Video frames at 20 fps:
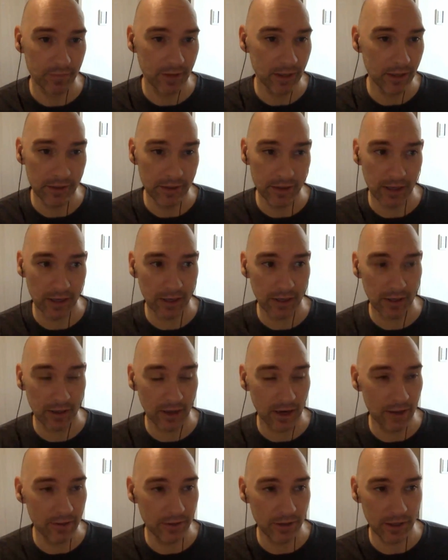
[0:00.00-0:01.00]
in there,
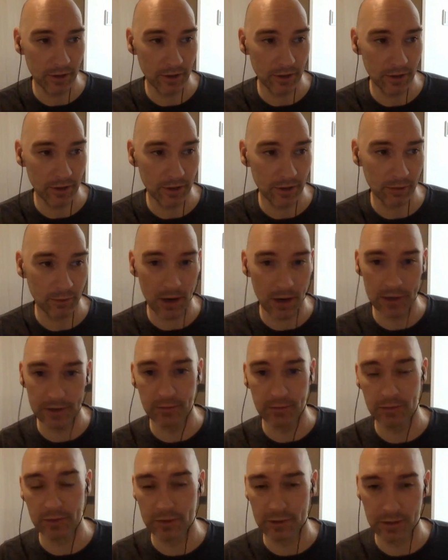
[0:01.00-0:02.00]
and then otherwise
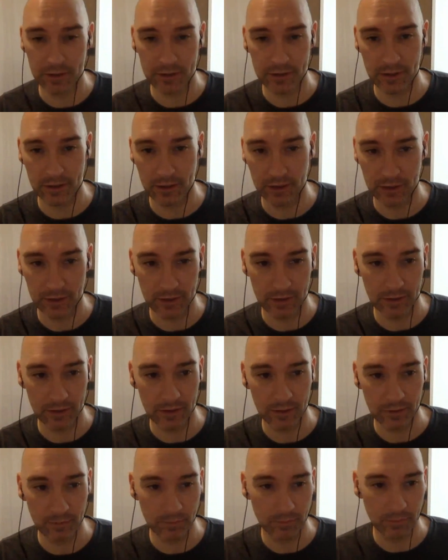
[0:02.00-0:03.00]
it was just
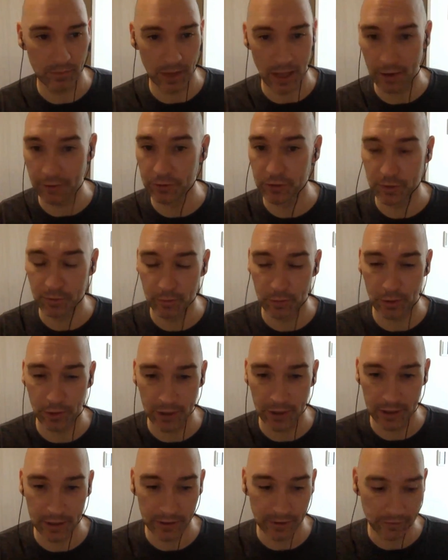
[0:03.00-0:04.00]
the lounge
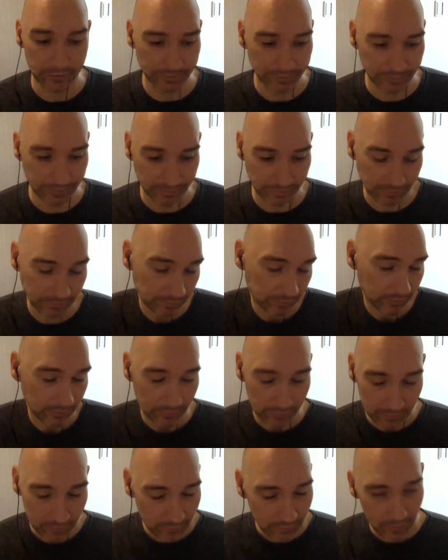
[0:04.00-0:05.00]
employee, and
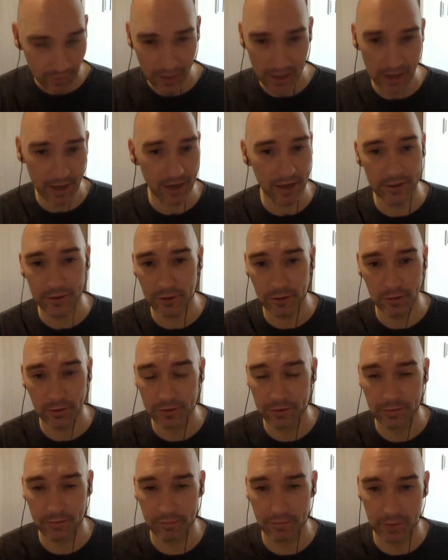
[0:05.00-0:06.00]
I had the
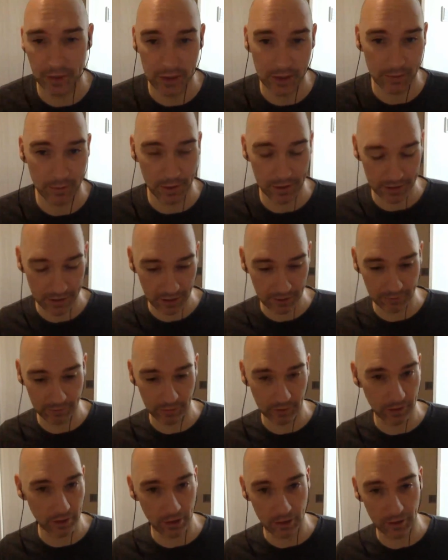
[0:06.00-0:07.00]
whole thing to myself
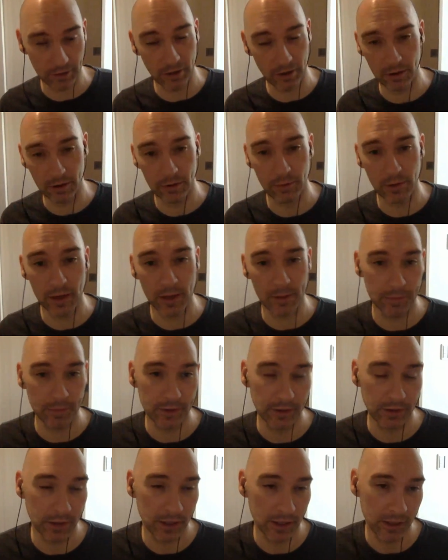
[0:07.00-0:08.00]
really all the way up
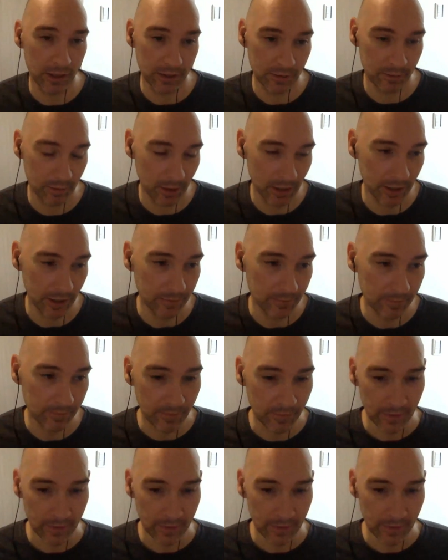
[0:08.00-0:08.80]
until getting on the plane.